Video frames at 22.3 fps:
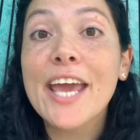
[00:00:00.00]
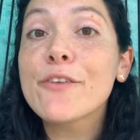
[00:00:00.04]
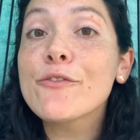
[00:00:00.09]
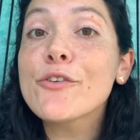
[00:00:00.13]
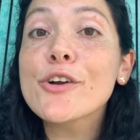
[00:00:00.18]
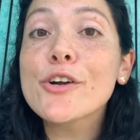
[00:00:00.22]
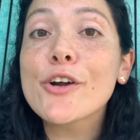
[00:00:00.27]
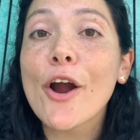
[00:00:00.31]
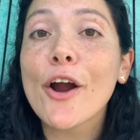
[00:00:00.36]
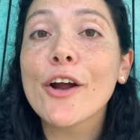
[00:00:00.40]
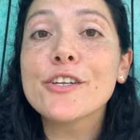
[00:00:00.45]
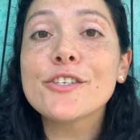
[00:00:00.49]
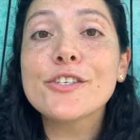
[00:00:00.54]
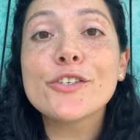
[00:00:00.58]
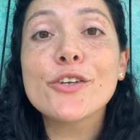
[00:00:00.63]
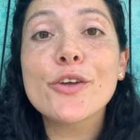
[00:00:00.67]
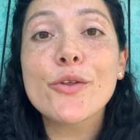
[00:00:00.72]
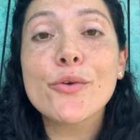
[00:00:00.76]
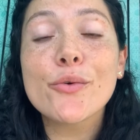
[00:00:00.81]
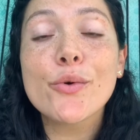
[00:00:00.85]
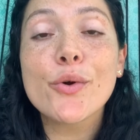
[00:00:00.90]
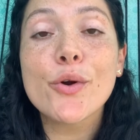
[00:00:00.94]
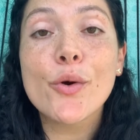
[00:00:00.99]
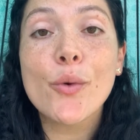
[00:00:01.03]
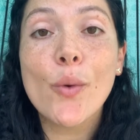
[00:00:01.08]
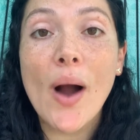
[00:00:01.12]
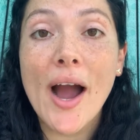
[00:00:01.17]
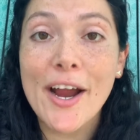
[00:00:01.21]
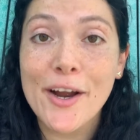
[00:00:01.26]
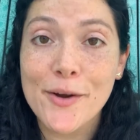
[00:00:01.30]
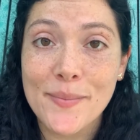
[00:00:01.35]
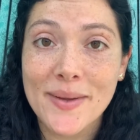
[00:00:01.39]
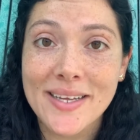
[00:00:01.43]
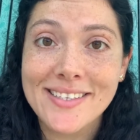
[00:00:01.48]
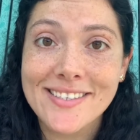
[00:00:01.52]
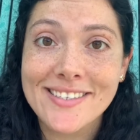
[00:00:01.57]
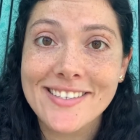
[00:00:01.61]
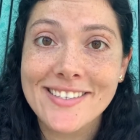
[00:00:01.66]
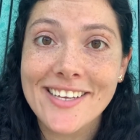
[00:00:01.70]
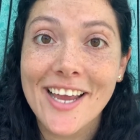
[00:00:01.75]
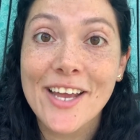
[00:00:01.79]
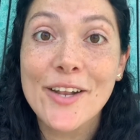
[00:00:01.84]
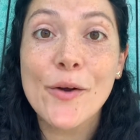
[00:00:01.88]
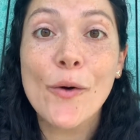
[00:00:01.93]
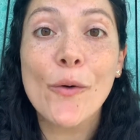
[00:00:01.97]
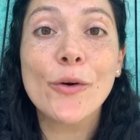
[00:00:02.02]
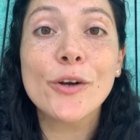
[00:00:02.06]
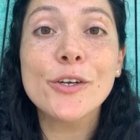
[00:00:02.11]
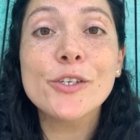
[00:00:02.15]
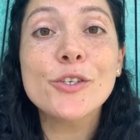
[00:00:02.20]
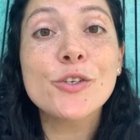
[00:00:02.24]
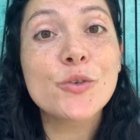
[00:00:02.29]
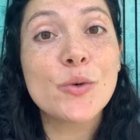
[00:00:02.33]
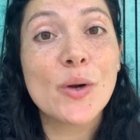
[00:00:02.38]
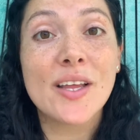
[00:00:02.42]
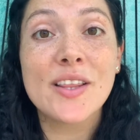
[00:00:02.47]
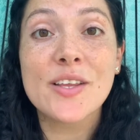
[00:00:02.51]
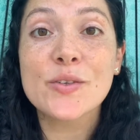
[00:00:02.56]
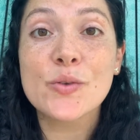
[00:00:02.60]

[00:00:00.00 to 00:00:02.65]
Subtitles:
regards to the requirements, in order to join this